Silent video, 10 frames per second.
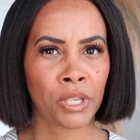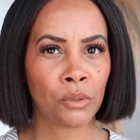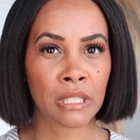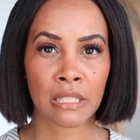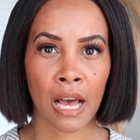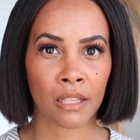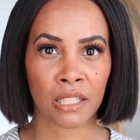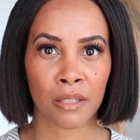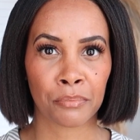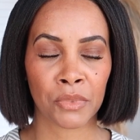way you can style
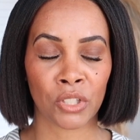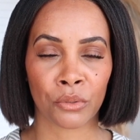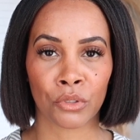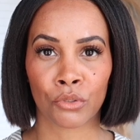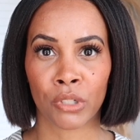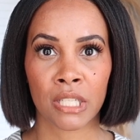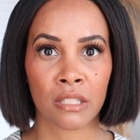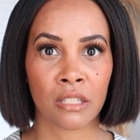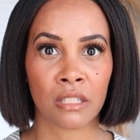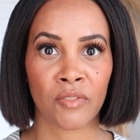up you know your
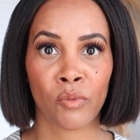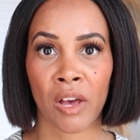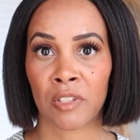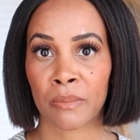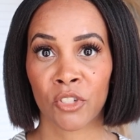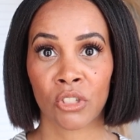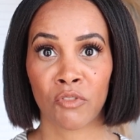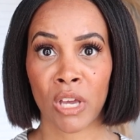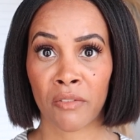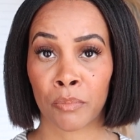dresses if you have especially if
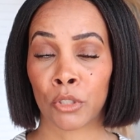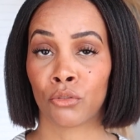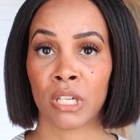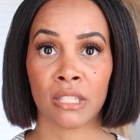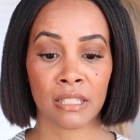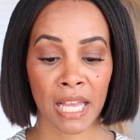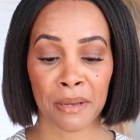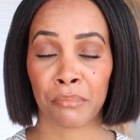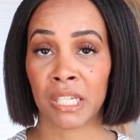you have up a dress that's like